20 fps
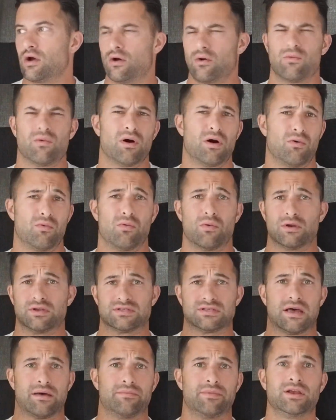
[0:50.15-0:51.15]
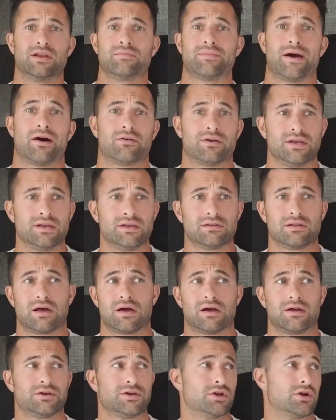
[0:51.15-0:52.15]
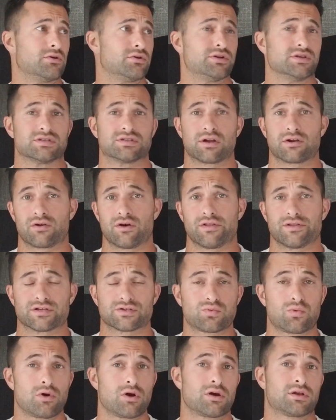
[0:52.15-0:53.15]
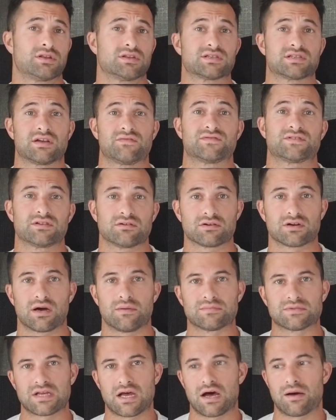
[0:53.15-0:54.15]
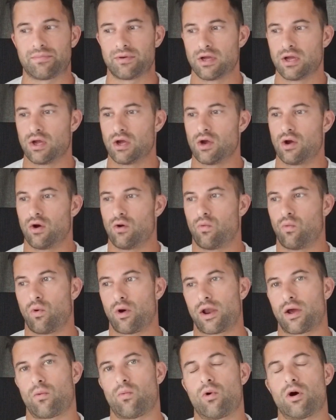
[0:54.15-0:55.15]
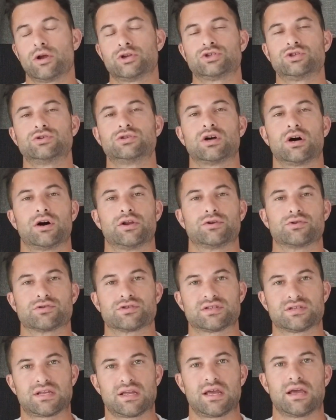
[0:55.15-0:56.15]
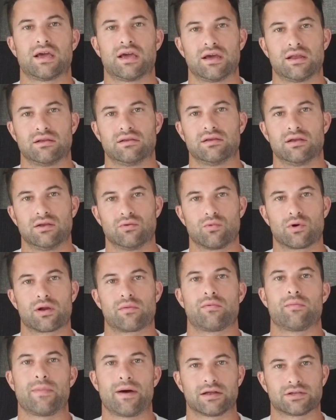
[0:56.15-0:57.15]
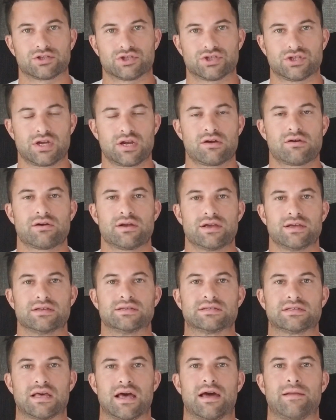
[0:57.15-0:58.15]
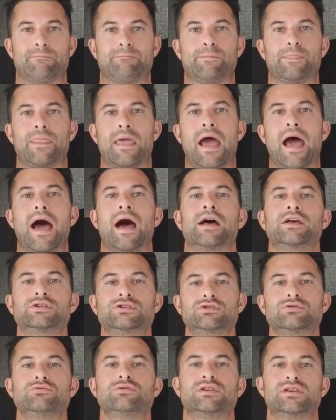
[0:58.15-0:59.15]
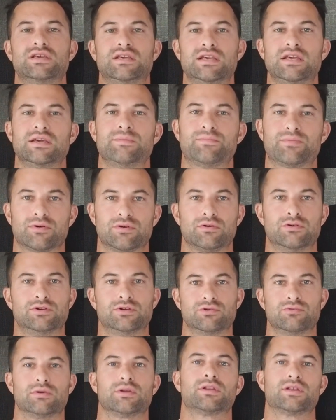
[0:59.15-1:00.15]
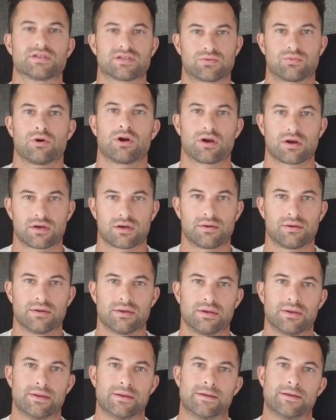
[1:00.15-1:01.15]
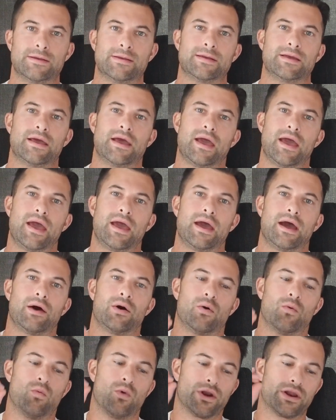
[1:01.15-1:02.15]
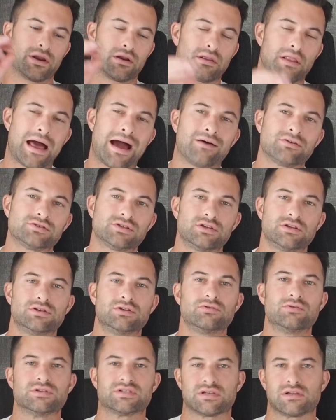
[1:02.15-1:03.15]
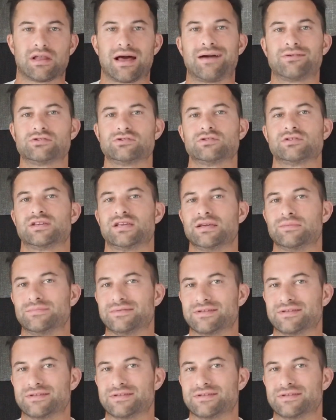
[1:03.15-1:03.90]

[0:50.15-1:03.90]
well, what does that mean about Ilan? You know, he's done all this work, this stuff still comes up. What I want you to understand in what I'm about to share is that as you keep doing this work, what it allows you to do is allows you to keep